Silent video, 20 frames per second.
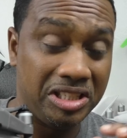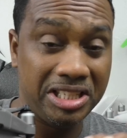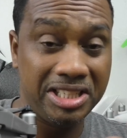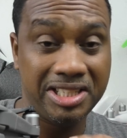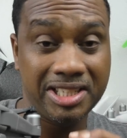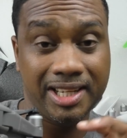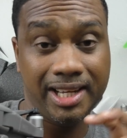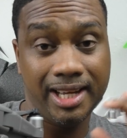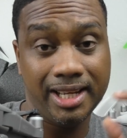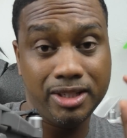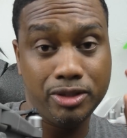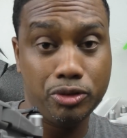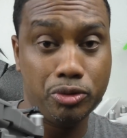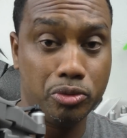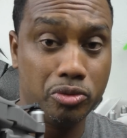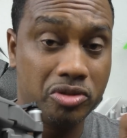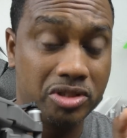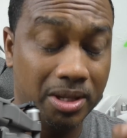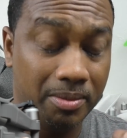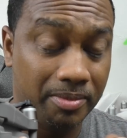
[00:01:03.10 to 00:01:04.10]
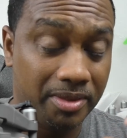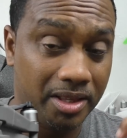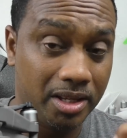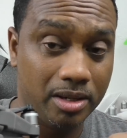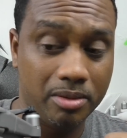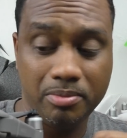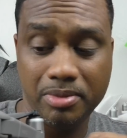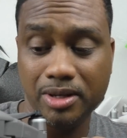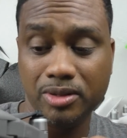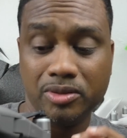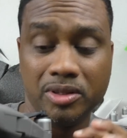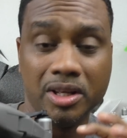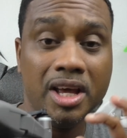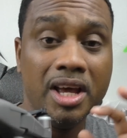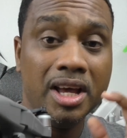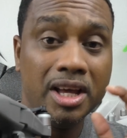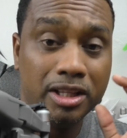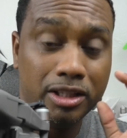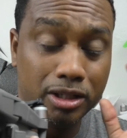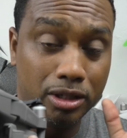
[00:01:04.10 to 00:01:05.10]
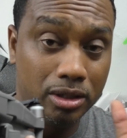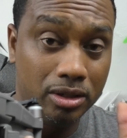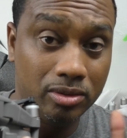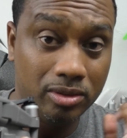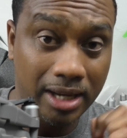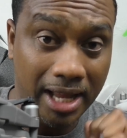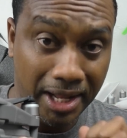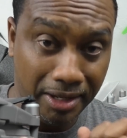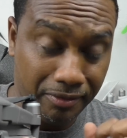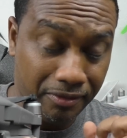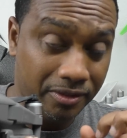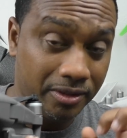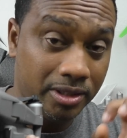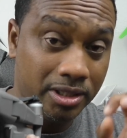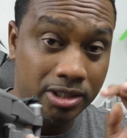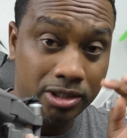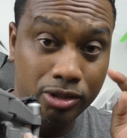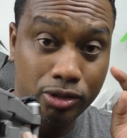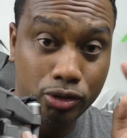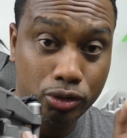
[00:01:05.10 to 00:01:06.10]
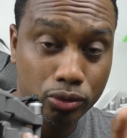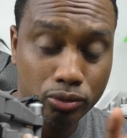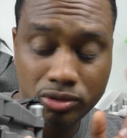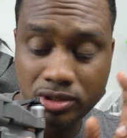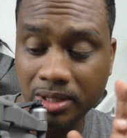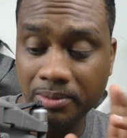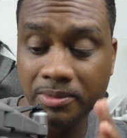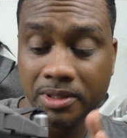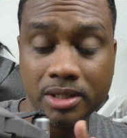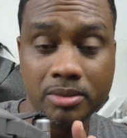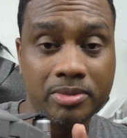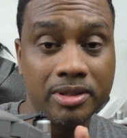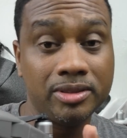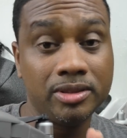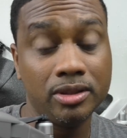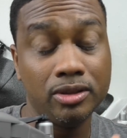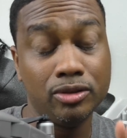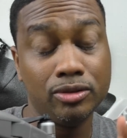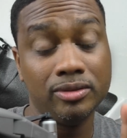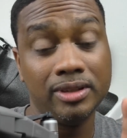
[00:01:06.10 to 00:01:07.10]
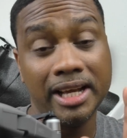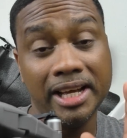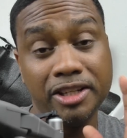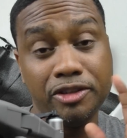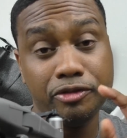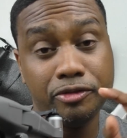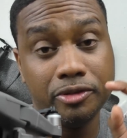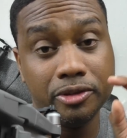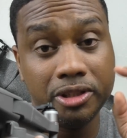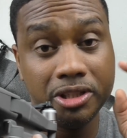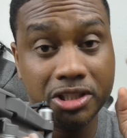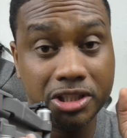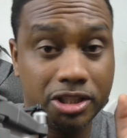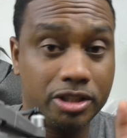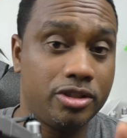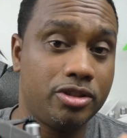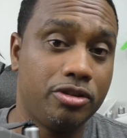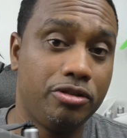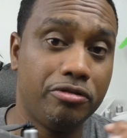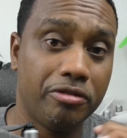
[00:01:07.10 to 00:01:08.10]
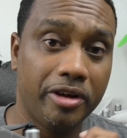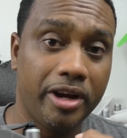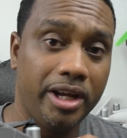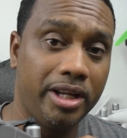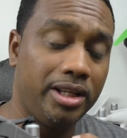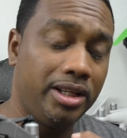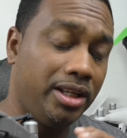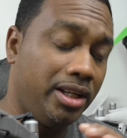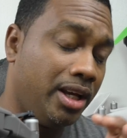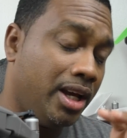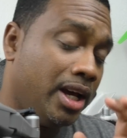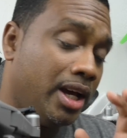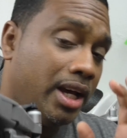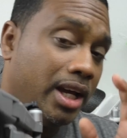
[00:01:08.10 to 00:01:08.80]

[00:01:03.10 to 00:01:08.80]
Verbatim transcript: DJI, do something about the low light footage. Do something about the low light footage. It's grainy.